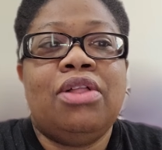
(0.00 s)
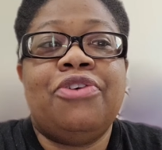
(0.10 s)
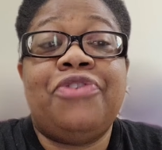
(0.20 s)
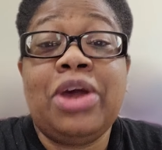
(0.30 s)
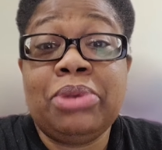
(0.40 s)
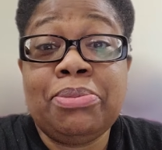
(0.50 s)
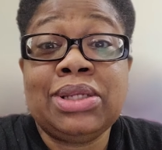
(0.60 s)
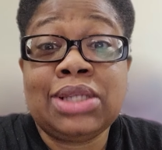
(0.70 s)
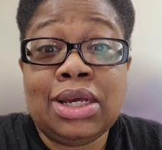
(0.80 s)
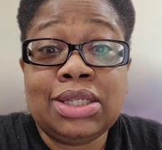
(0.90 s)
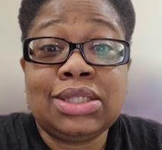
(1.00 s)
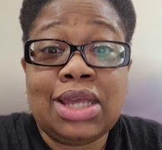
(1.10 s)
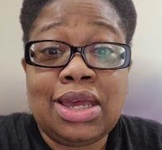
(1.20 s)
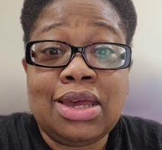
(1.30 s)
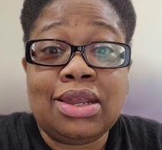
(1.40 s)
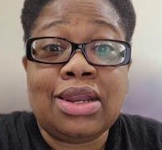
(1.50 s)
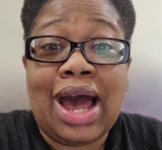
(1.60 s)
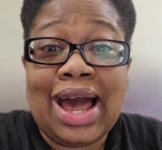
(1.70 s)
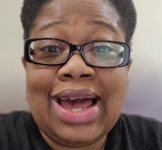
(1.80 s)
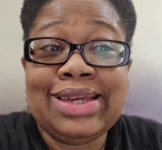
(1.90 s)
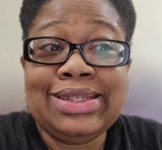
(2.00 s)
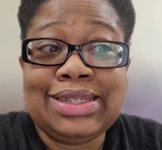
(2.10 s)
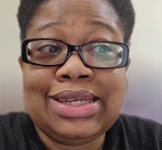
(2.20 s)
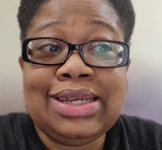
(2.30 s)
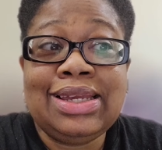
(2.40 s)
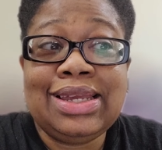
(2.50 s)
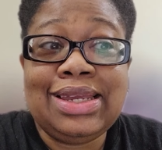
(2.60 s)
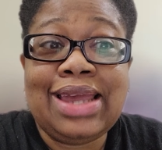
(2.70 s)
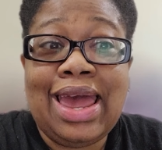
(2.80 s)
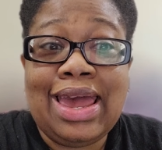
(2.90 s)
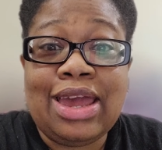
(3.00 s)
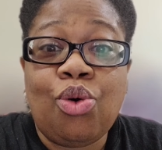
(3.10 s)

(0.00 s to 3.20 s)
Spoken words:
the family must understand that IDEA,